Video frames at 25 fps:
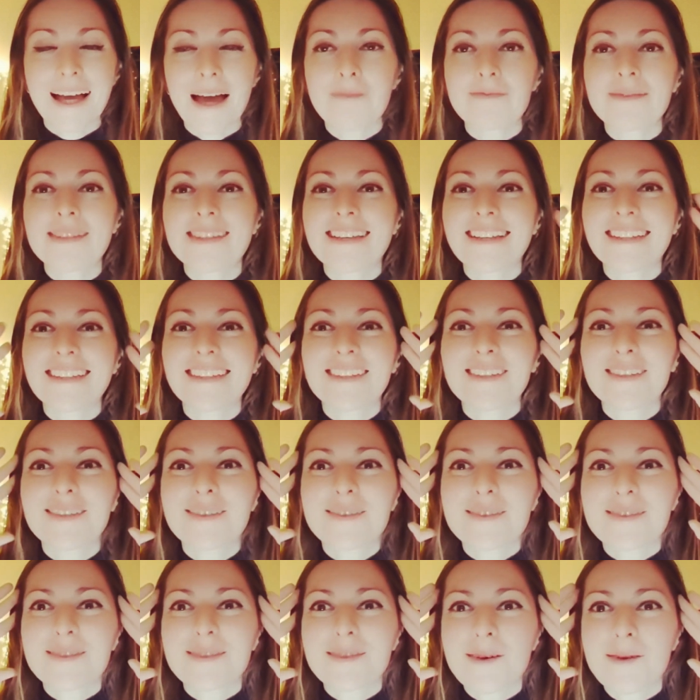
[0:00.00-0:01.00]
I'm sending you
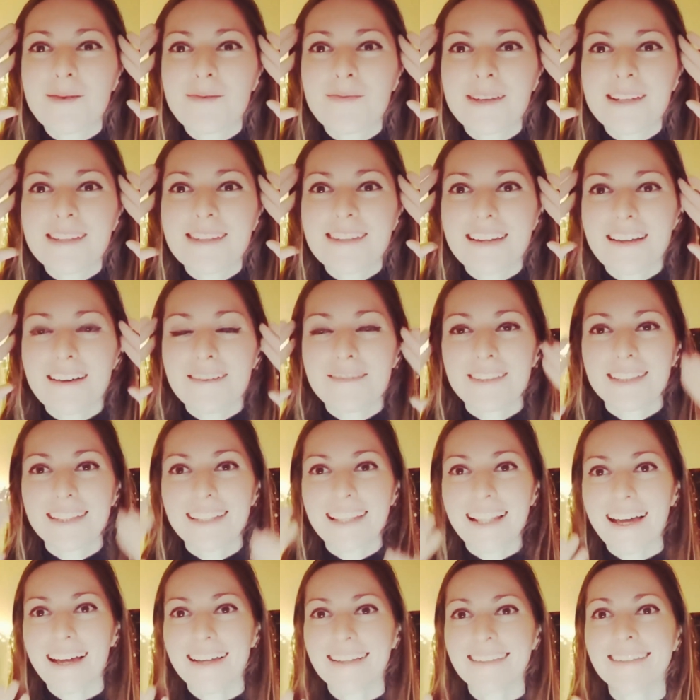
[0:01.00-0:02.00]
so much love and
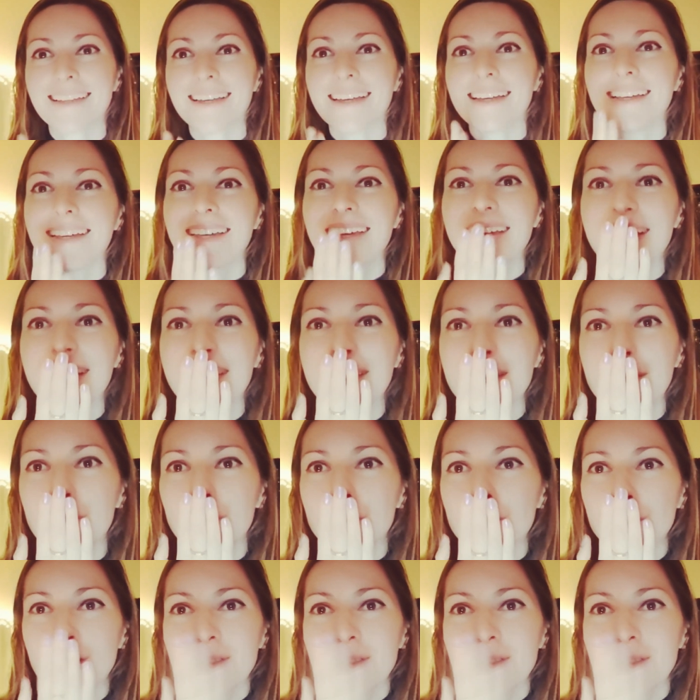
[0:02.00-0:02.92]
light. Take care.